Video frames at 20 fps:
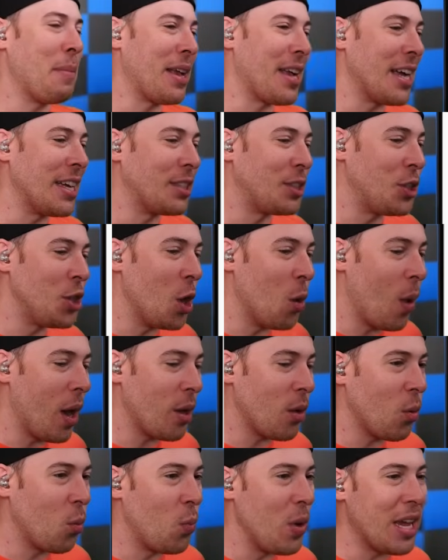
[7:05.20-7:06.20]
because you know
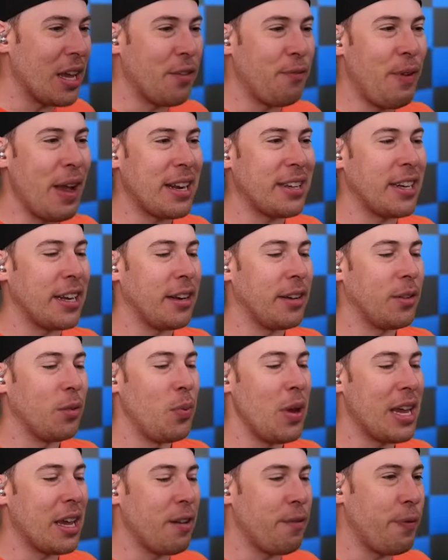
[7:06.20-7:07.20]
what? We can fix it.
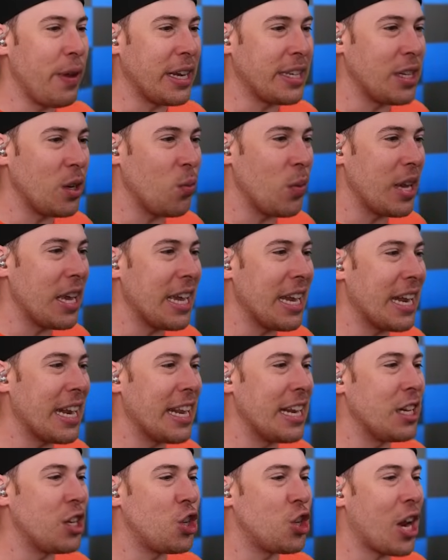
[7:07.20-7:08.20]
We can fix it. We can get
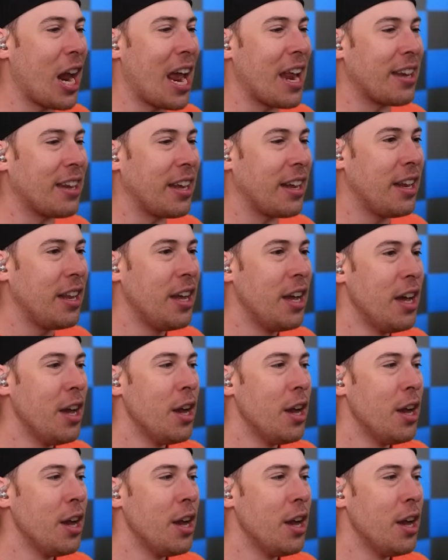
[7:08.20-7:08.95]
enchanted